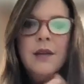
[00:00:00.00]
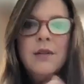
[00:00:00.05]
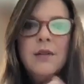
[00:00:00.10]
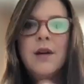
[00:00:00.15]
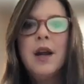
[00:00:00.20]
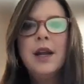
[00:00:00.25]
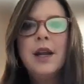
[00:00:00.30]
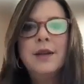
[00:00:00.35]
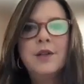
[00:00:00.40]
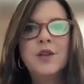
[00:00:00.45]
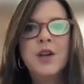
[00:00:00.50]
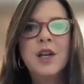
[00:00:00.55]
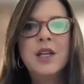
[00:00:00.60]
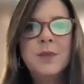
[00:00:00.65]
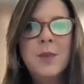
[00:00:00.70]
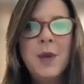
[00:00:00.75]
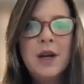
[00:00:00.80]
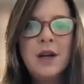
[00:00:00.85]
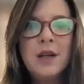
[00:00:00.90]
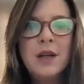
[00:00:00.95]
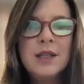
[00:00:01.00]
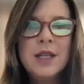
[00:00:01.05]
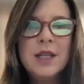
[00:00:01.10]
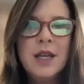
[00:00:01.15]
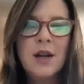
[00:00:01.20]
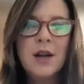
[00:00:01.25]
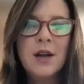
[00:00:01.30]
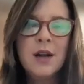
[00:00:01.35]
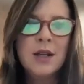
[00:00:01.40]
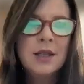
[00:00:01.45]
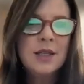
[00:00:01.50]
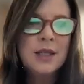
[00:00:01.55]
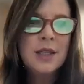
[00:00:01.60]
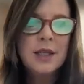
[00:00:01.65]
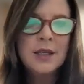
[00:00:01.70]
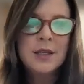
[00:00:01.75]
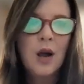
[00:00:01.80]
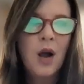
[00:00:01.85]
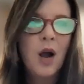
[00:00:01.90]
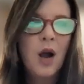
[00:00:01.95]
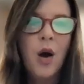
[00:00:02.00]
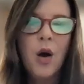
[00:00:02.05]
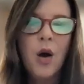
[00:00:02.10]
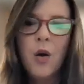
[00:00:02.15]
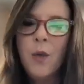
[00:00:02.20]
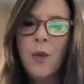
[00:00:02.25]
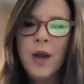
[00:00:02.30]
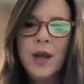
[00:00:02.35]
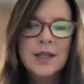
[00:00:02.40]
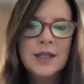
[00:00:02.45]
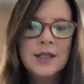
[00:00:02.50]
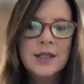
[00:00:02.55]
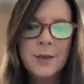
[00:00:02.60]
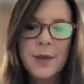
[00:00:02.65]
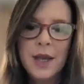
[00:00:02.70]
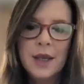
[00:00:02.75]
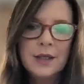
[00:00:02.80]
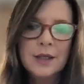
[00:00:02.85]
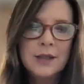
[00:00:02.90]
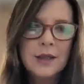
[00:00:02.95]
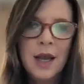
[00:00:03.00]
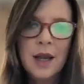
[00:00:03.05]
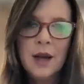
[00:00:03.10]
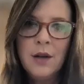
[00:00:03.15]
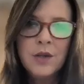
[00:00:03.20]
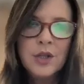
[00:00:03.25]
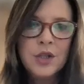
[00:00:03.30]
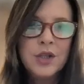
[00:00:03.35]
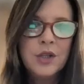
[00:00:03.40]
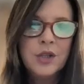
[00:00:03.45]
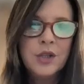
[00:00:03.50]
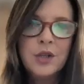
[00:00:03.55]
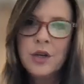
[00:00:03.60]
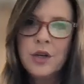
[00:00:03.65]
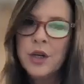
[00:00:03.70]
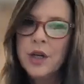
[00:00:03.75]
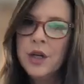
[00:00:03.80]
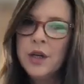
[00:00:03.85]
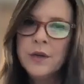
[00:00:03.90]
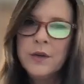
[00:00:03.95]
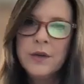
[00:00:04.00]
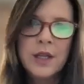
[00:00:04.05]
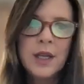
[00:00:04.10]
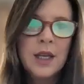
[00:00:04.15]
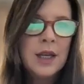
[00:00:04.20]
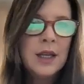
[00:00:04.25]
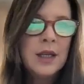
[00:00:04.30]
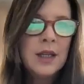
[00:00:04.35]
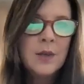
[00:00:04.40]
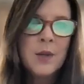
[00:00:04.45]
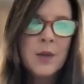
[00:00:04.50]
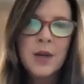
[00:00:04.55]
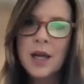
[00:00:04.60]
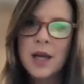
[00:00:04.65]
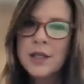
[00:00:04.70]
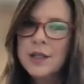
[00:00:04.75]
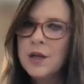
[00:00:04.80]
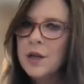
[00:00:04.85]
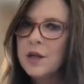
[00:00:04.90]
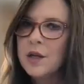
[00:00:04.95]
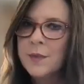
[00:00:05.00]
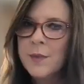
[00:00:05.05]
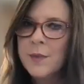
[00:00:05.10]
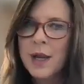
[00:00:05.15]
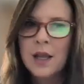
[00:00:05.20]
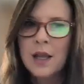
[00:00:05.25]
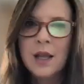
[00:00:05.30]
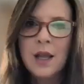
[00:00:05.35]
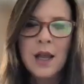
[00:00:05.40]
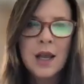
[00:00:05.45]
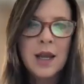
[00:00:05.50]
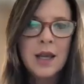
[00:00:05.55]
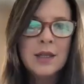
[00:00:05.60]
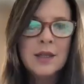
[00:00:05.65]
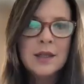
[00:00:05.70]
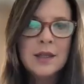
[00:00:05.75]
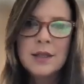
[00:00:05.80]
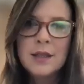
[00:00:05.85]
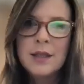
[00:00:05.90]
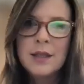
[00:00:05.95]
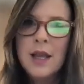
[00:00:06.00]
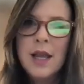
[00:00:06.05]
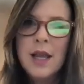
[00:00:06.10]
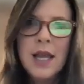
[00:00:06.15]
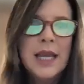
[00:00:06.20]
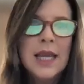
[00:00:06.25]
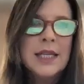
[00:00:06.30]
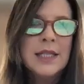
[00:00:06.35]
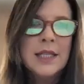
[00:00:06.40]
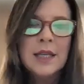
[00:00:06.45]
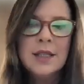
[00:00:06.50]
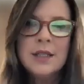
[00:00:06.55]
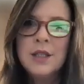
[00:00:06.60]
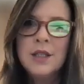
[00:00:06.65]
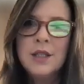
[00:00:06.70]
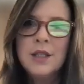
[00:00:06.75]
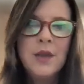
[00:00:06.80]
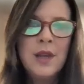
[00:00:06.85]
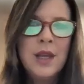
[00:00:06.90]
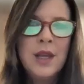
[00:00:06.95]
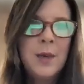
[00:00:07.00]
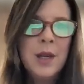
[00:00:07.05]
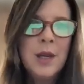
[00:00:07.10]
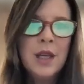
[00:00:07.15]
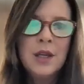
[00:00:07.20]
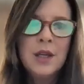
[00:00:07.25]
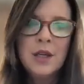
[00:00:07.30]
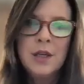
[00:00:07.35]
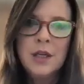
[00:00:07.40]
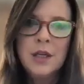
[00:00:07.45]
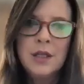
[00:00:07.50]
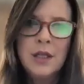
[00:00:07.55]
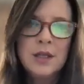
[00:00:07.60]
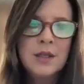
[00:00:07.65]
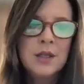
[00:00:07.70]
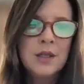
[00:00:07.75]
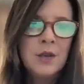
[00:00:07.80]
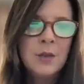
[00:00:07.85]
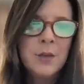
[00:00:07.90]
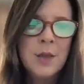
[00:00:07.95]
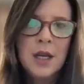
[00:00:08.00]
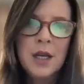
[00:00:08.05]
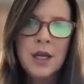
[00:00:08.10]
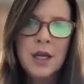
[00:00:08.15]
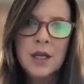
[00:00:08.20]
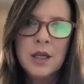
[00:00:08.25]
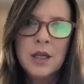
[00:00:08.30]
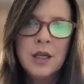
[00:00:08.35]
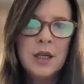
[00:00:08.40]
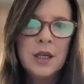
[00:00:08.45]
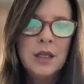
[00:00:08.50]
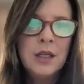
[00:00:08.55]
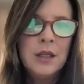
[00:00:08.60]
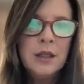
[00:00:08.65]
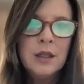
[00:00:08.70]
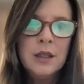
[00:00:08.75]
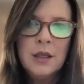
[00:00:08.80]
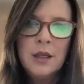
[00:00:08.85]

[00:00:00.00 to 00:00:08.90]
Right. Transparency and honesty is always the best. I don't sugarcoat things when I talk to my clients. It doesn't do them any good, doesn't do me any good.